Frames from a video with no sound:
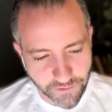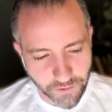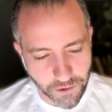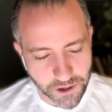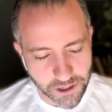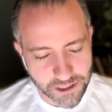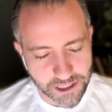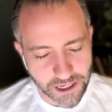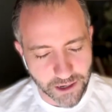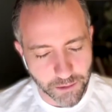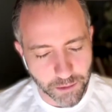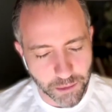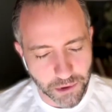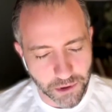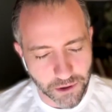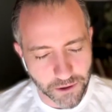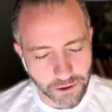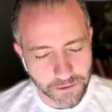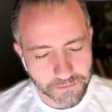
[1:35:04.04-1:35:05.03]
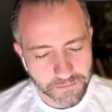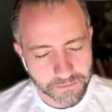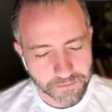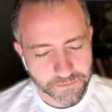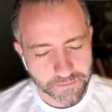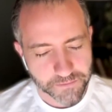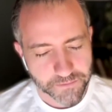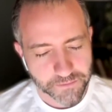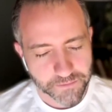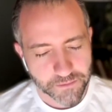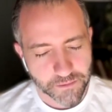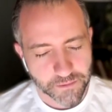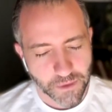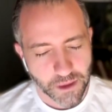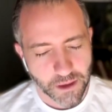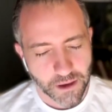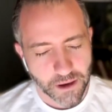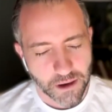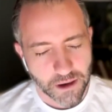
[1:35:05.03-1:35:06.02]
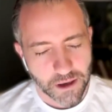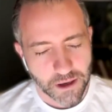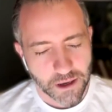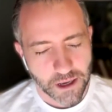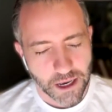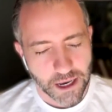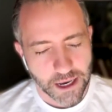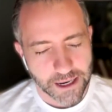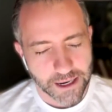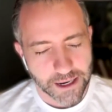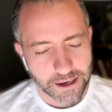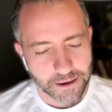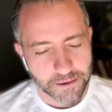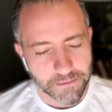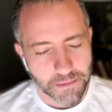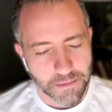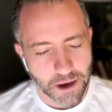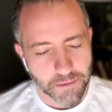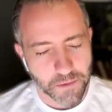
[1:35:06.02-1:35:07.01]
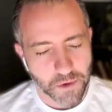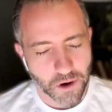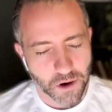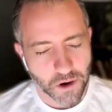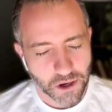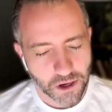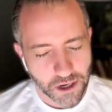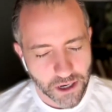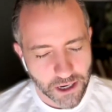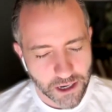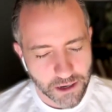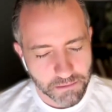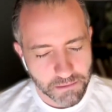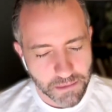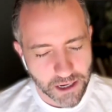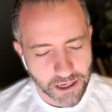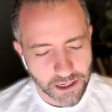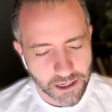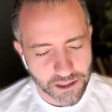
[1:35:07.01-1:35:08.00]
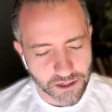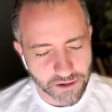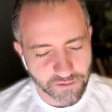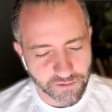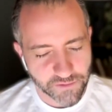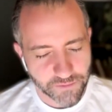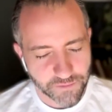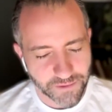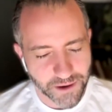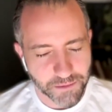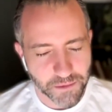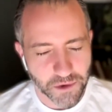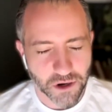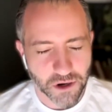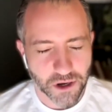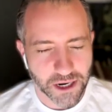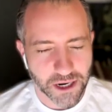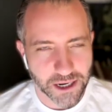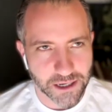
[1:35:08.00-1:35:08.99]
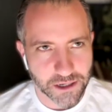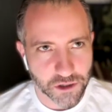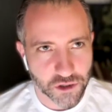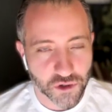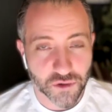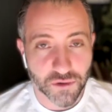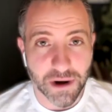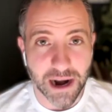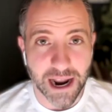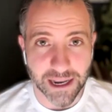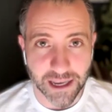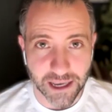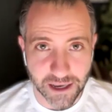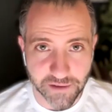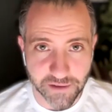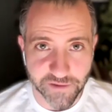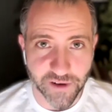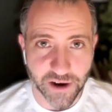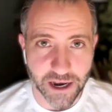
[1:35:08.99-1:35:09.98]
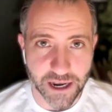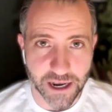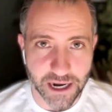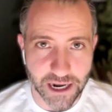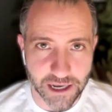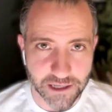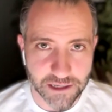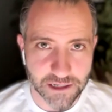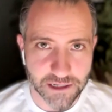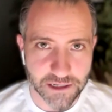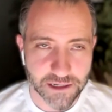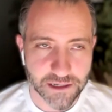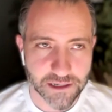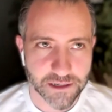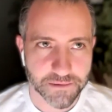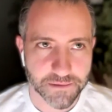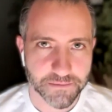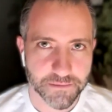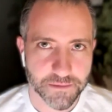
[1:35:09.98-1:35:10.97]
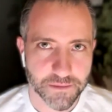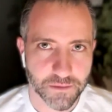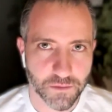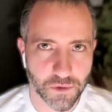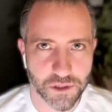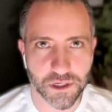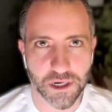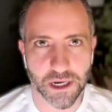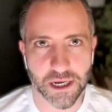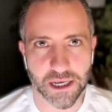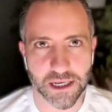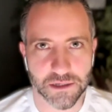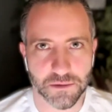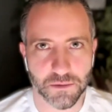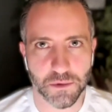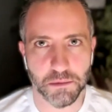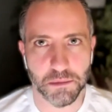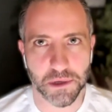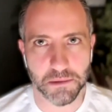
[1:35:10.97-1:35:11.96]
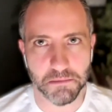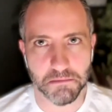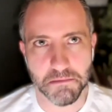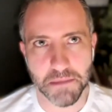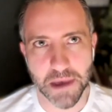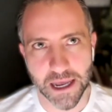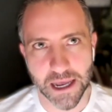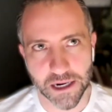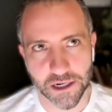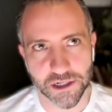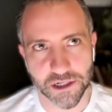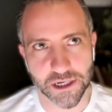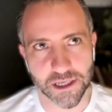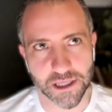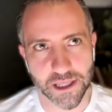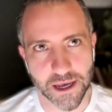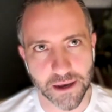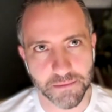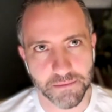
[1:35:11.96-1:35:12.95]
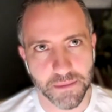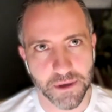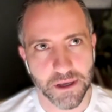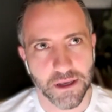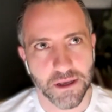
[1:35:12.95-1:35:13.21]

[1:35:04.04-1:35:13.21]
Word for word: for example um, i'm not good at managing i'm not good at tracking finances which i guess would be managing them